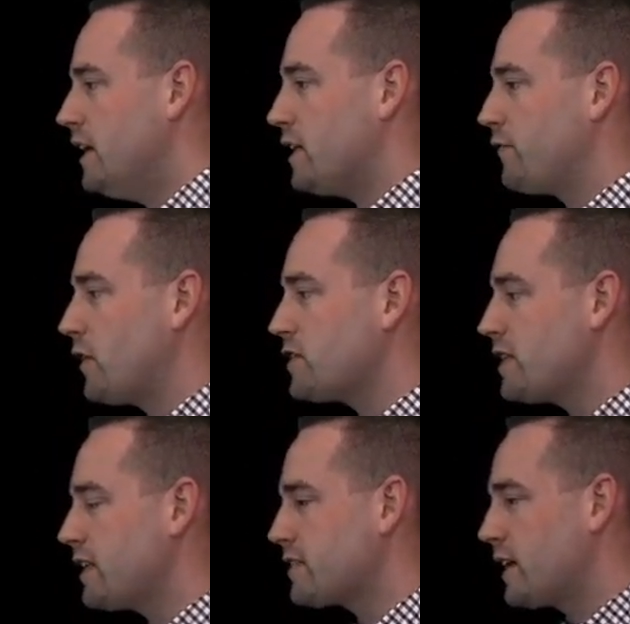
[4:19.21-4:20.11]
The first
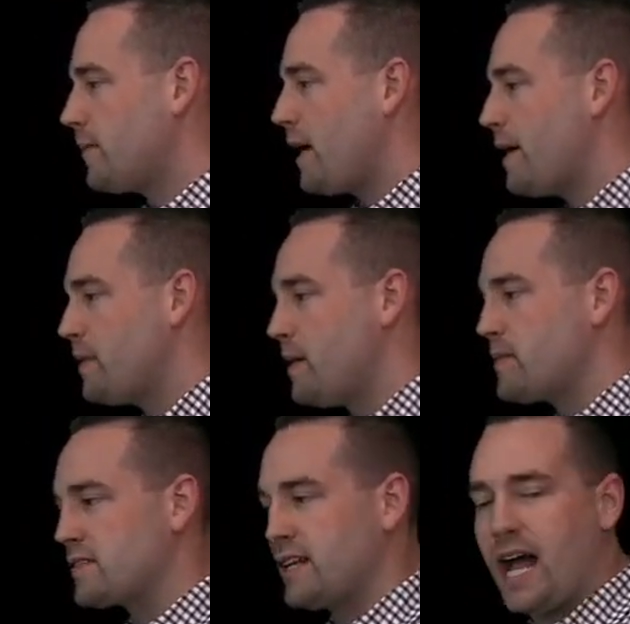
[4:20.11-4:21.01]
thing that's going to pop up
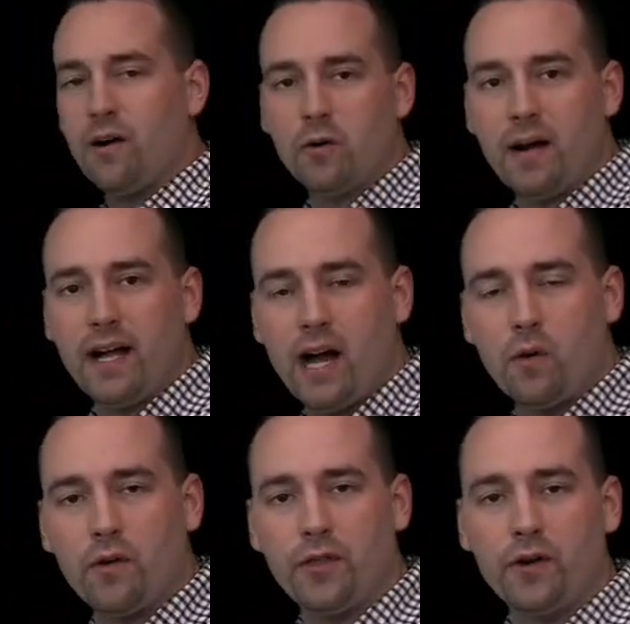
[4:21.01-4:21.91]
is an
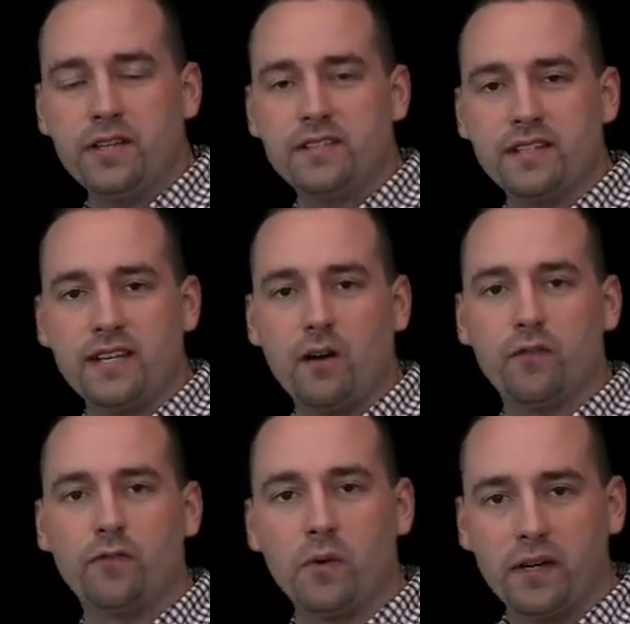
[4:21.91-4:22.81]
hour-by-hour, 36-hour
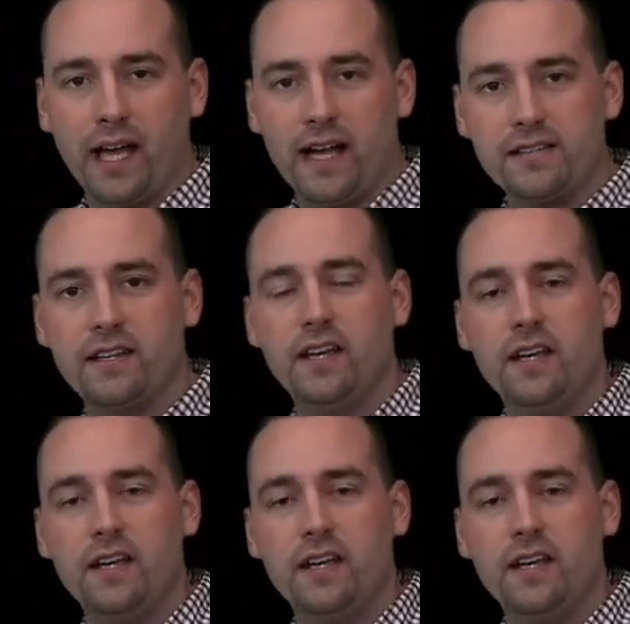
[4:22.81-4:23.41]
forecast